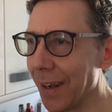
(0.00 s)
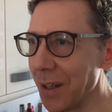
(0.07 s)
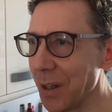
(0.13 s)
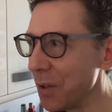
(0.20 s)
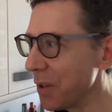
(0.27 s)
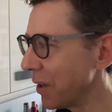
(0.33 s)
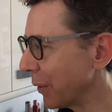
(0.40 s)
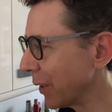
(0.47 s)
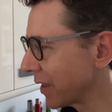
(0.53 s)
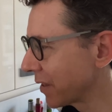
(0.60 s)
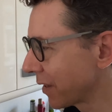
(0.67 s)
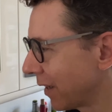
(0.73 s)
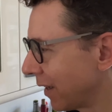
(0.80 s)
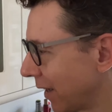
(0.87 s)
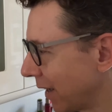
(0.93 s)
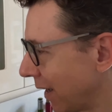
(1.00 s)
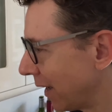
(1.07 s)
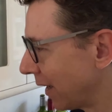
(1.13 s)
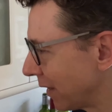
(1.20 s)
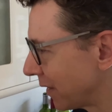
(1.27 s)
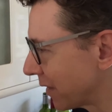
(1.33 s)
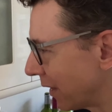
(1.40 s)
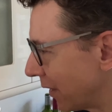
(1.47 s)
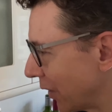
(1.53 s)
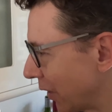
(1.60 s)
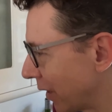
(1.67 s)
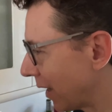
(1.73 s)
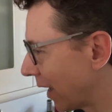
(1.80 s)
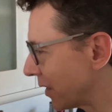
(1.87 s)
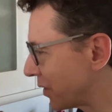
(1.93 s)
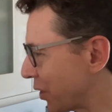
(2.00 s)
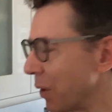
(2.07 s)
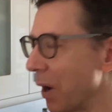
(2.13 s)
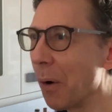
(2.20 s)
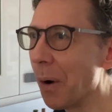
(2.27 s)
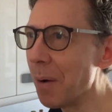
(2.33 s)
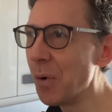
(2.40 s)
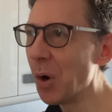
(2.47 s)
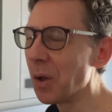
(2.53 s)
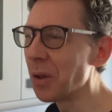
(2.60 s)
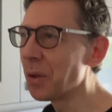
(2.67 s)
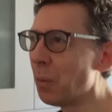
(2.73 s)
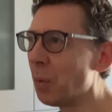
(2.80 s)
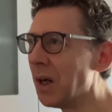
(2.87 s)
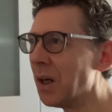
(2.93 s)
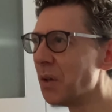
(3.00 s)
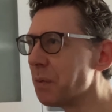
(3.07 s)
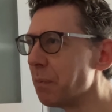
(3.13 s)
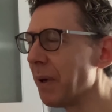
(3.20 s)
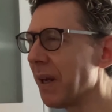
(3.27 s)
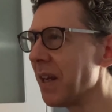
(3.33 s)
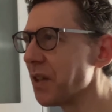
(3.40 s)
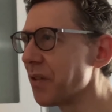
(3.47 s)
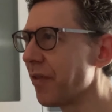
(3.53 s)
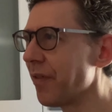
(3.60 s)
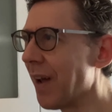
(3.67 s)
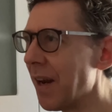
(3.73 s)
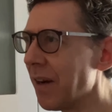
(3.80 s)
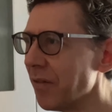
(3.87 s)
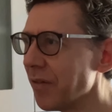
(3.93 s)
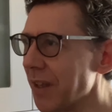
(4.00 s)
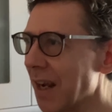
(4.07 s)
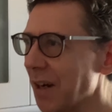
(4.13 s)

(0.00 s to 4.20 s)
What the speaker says: and then you do it. So, as you know, I'm not the world's biggest fan of the